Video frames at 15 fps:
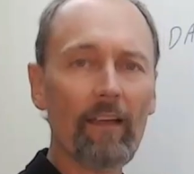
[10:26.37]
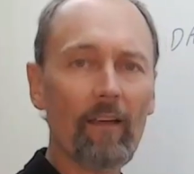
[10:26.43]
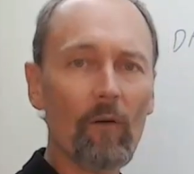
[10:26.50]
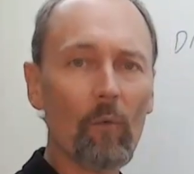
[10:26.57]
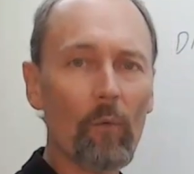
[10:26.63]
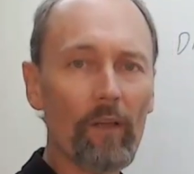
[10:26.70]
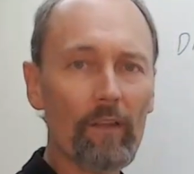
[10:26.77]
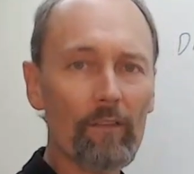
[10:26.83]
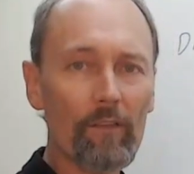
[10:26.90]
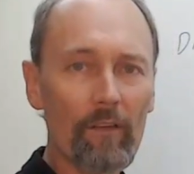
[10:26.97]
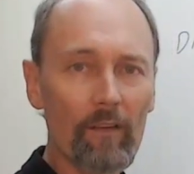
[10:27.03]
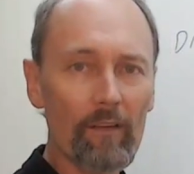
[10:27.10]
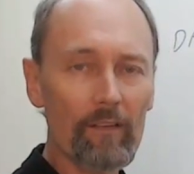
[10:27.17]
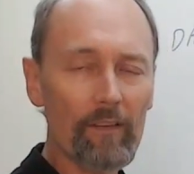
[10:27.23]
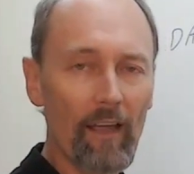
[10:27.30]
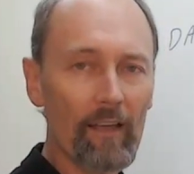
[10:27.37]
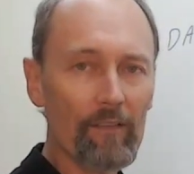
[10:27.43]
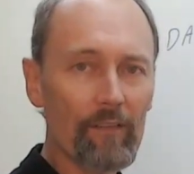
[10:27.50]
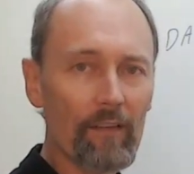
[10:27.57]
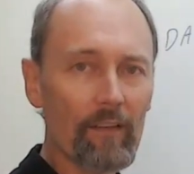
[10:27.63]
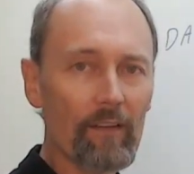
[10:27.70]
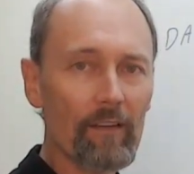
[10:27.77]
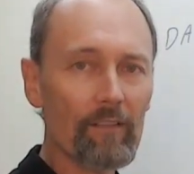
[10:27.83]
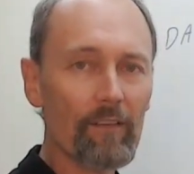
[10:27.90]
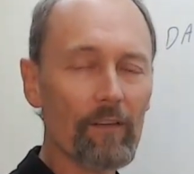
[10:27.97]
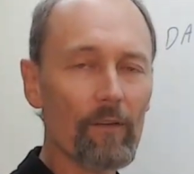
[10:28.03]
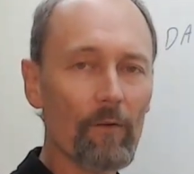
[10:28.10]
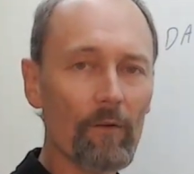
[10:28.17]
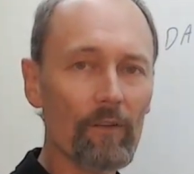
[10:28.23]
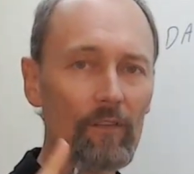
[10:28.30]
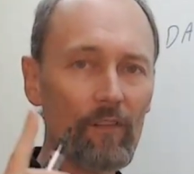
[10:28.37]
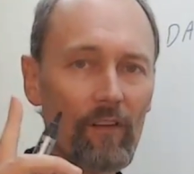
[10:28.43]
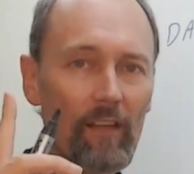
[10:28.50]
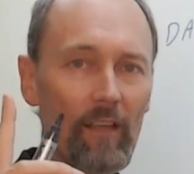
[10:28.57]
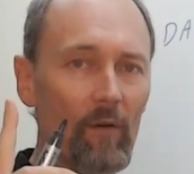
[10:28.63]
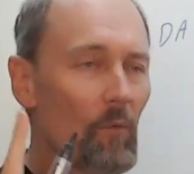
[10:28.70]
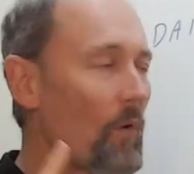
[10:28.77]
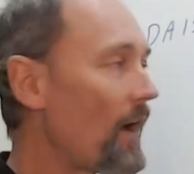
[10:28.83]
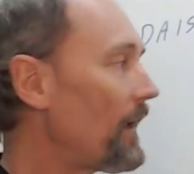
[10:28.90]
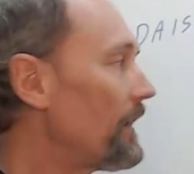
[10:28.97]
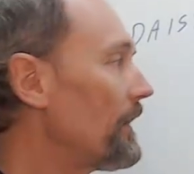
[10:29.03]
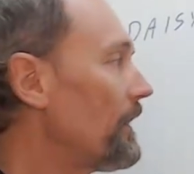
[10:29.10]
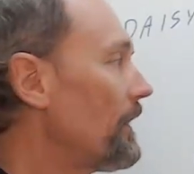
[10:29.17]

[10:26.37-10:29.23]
with Daisy, so you're in tier 1,